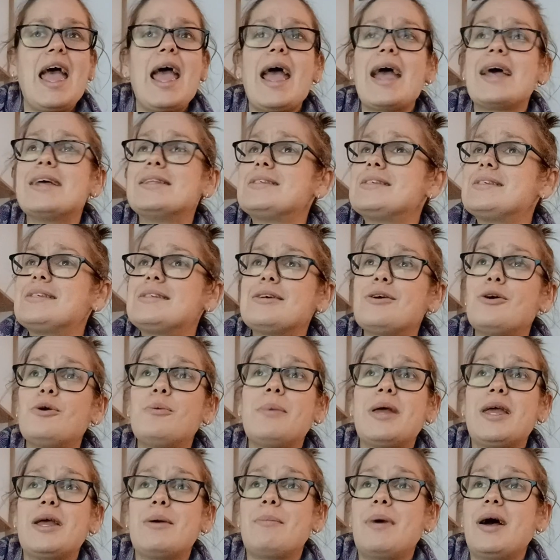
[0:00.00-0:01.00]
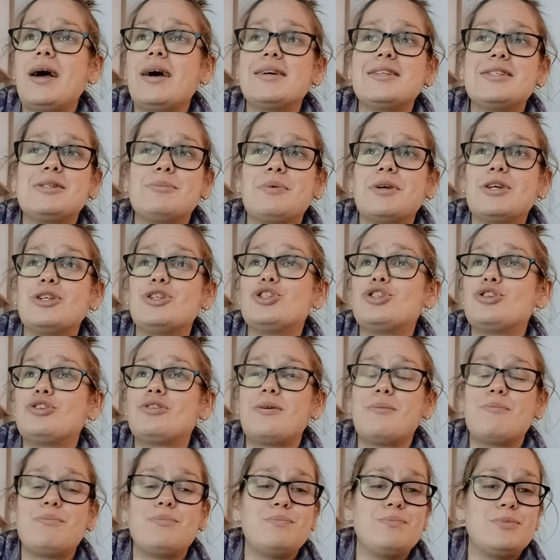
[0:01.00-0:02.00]
And still me and my husband
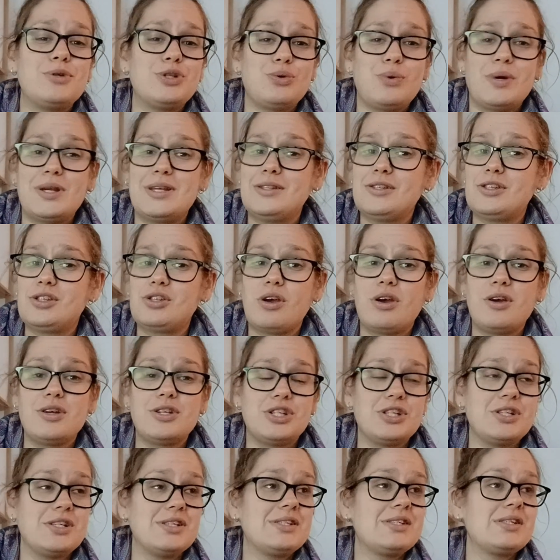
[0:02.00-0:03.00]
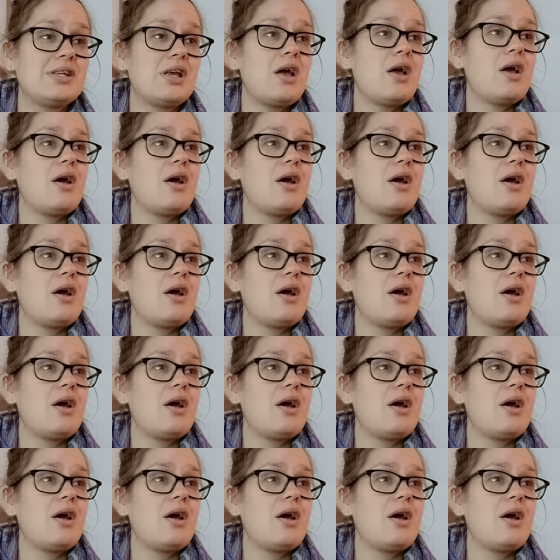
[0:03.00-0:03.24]
between surges,